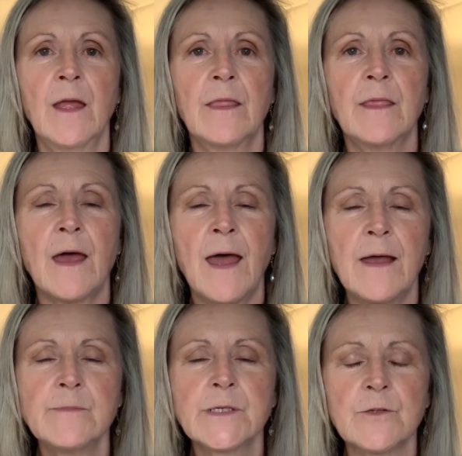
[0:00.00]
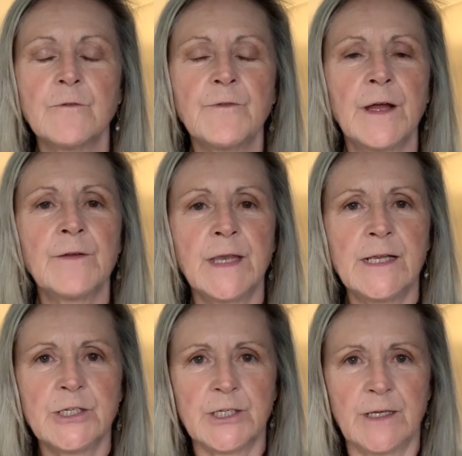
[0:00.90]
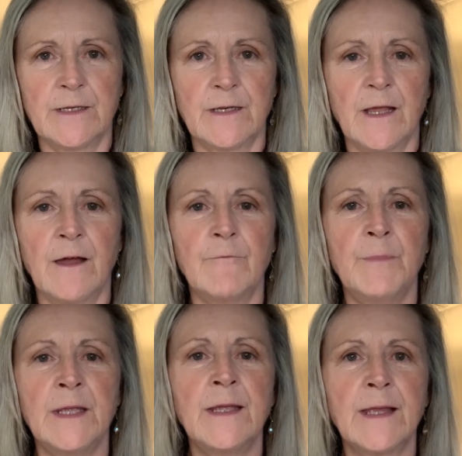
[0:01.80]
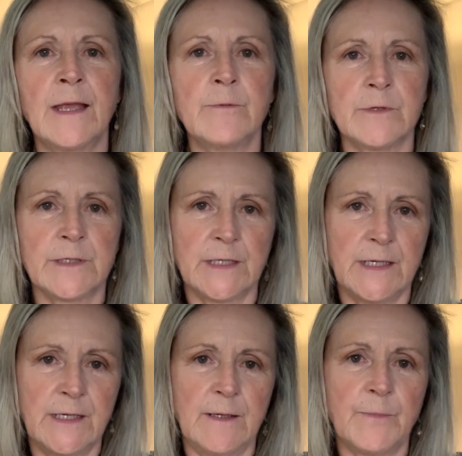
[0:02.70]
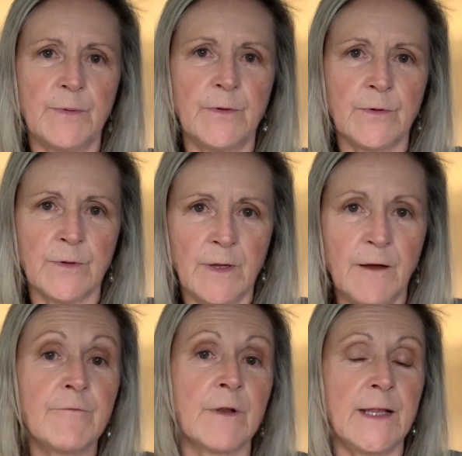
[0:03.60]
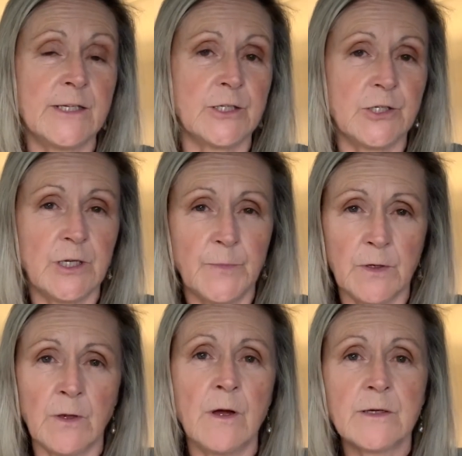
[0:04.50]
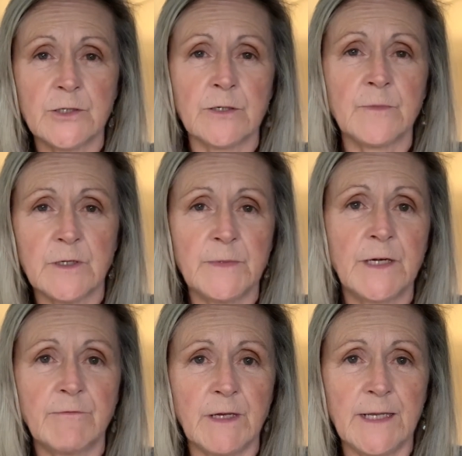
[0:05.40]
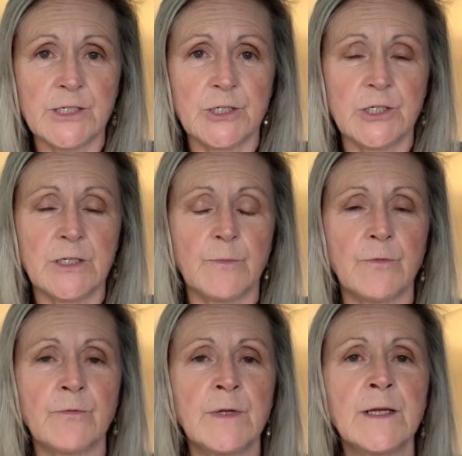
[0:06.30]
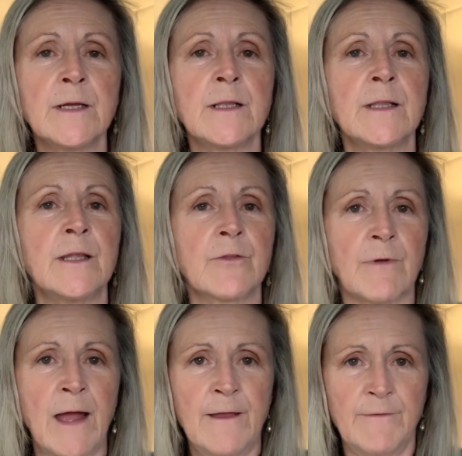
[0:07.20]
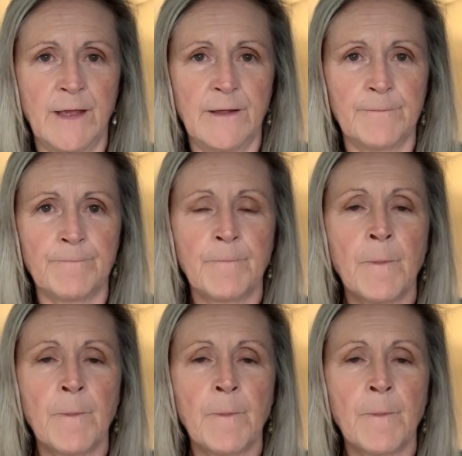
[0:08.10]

the absolute foundation of being able to keep your love relationship, your long-term committed relationship really thriving